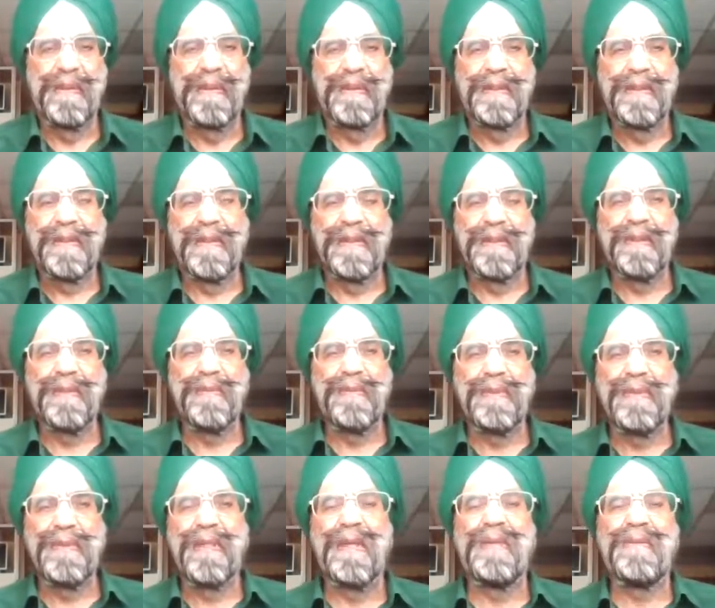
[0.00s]
Then
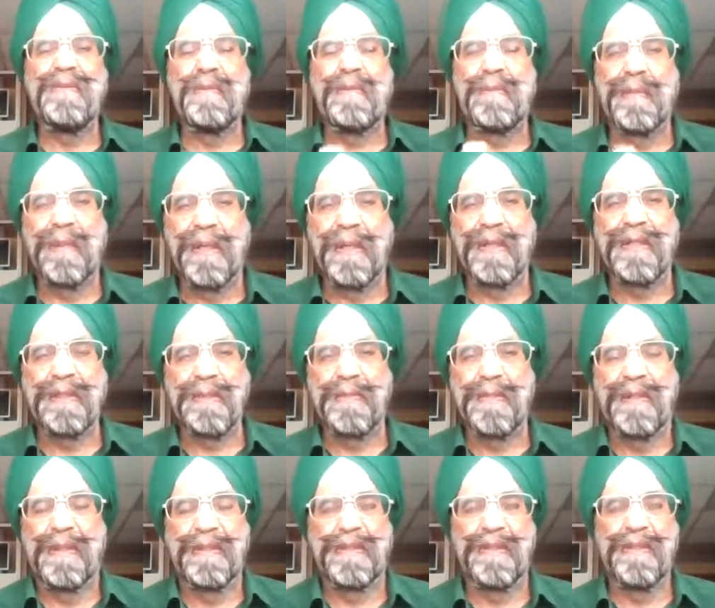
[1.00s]
we have Bhagat
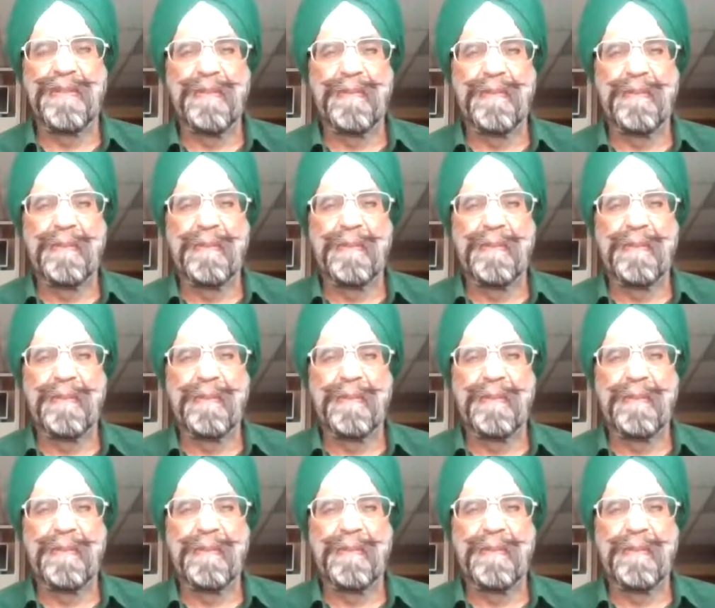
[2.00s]
Bani,